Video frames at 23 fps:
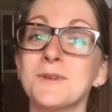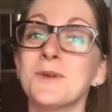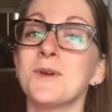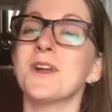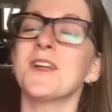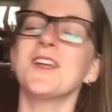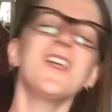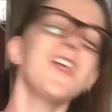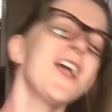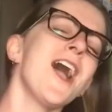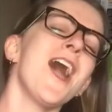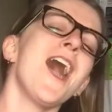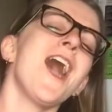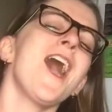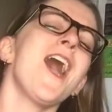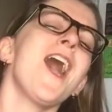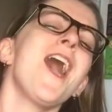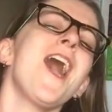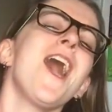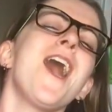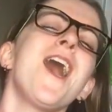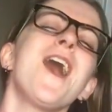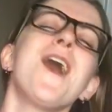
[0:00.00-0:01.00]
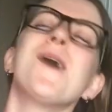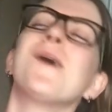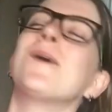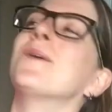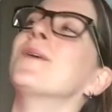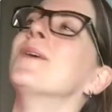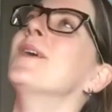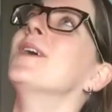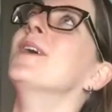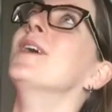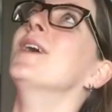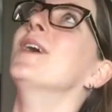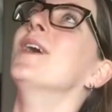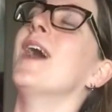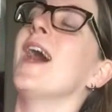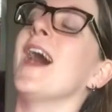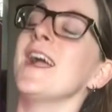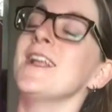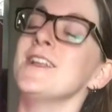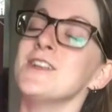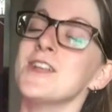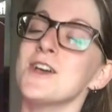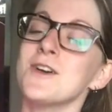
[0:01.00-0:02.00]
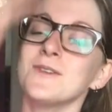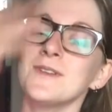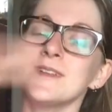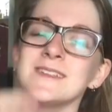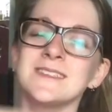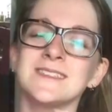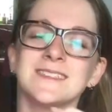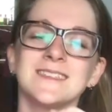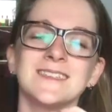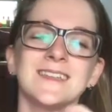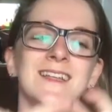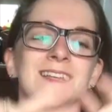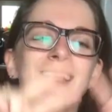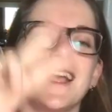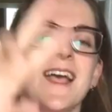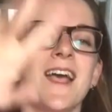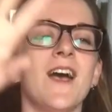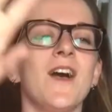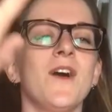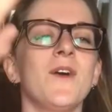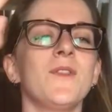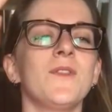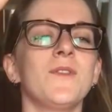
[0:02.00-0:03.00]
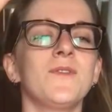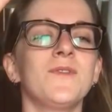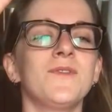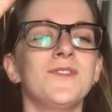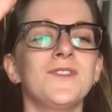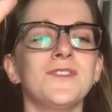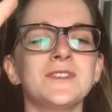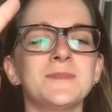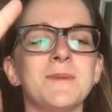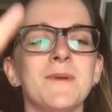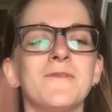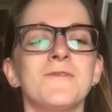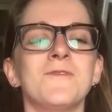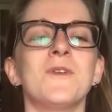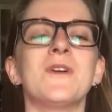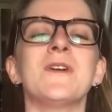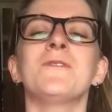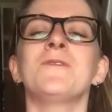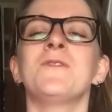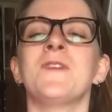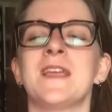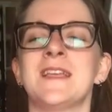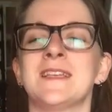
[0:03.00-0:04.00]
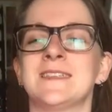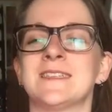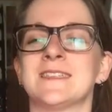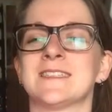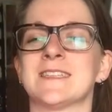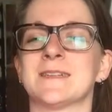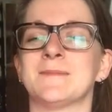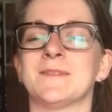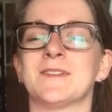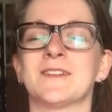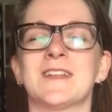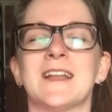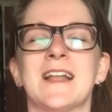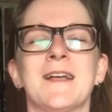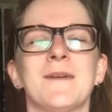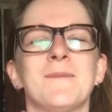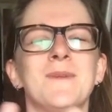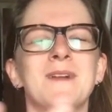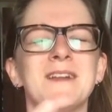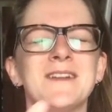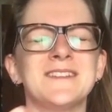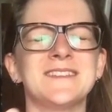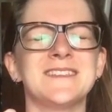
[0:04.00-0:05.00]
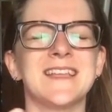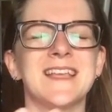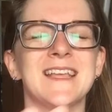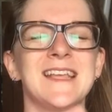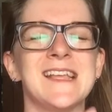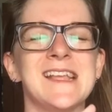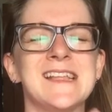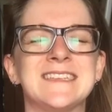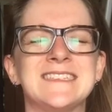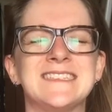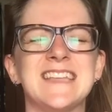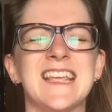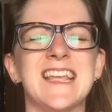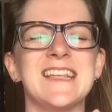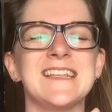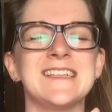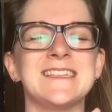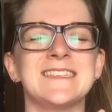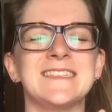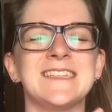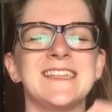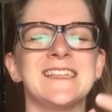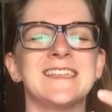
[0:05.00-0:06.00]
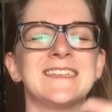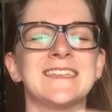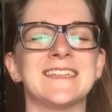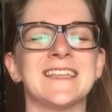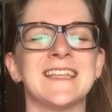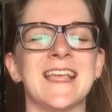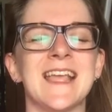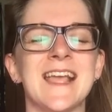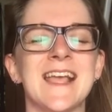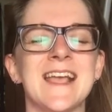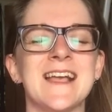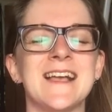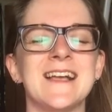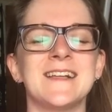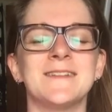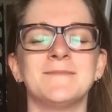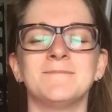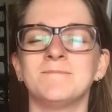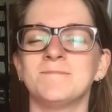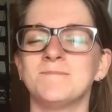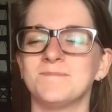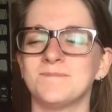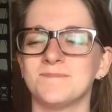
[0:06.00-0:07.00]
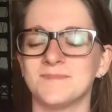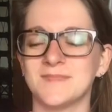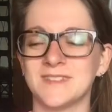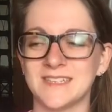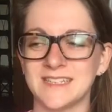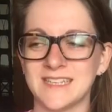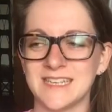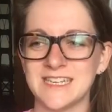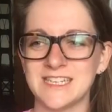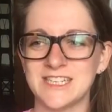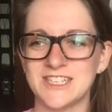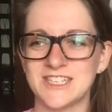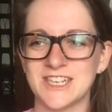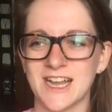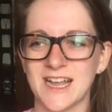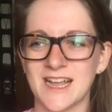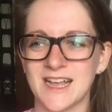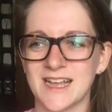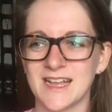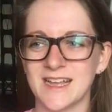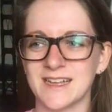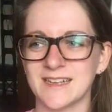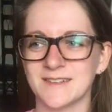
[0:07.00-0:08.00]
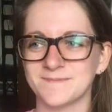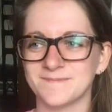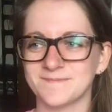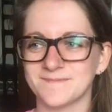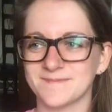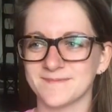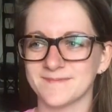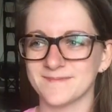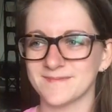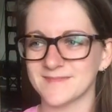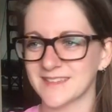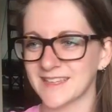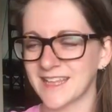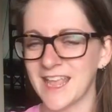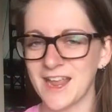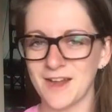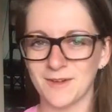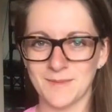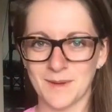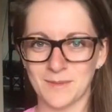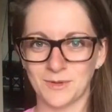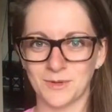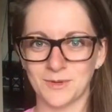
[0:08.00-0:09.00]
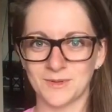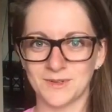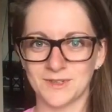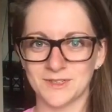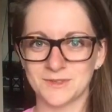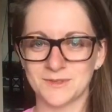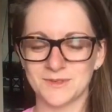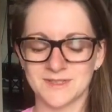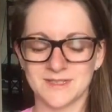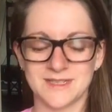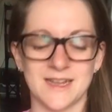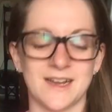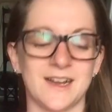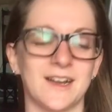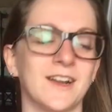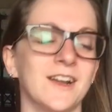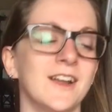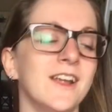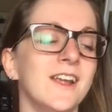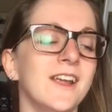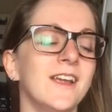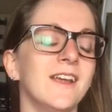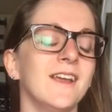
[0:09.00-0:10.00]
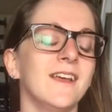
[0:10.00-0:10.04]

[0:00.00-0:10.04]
I'm going, go, I noticed there's about 4 faces I'm looking at. I want to say Daisy, Leanne, Alicia. I can't remember who else was there.